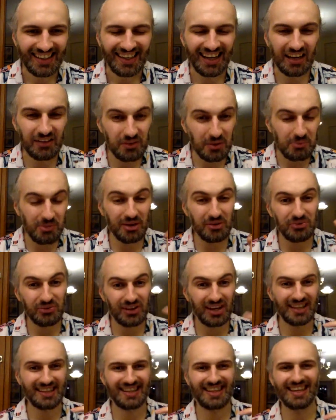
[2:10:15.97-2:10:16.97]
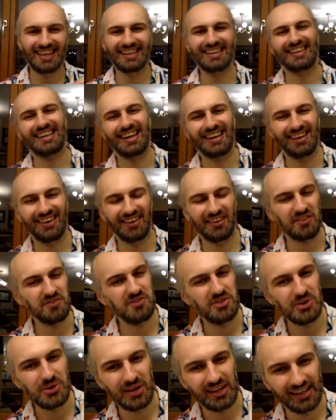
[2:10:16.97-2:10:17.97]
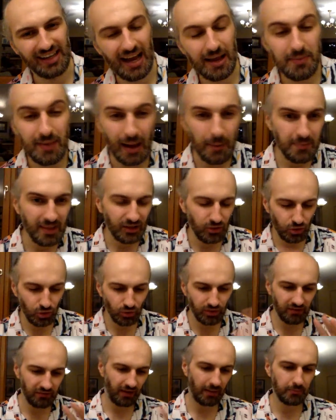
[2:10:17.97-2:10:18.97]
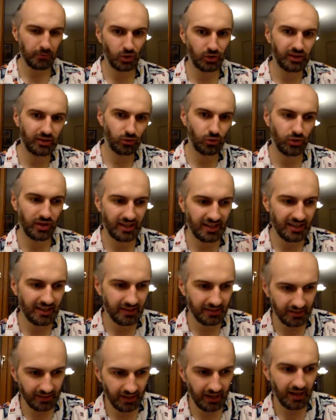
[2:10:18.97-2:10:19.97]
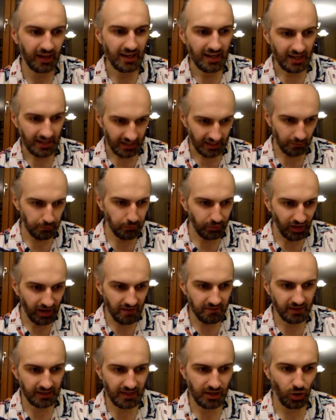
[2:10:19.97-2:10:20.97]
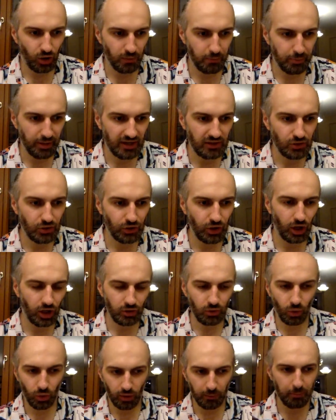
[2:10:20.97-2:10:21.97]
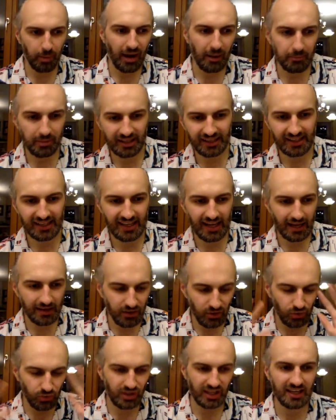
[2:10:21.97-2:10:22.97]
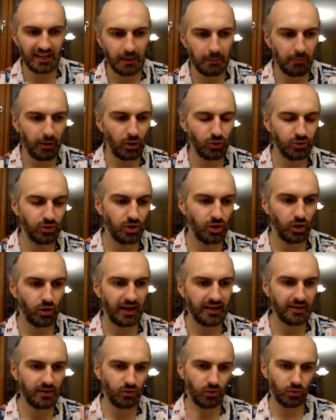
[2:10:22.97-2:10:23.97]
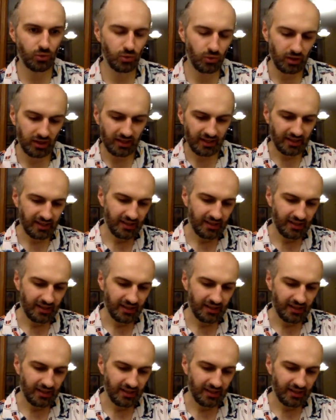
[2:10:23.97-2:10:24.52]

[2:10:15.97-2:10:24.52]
That would be a fun thing I thought of doing. I'm not sure if I'm going to do it this privately on Patreon or publicly. I need to think about, you know, I need to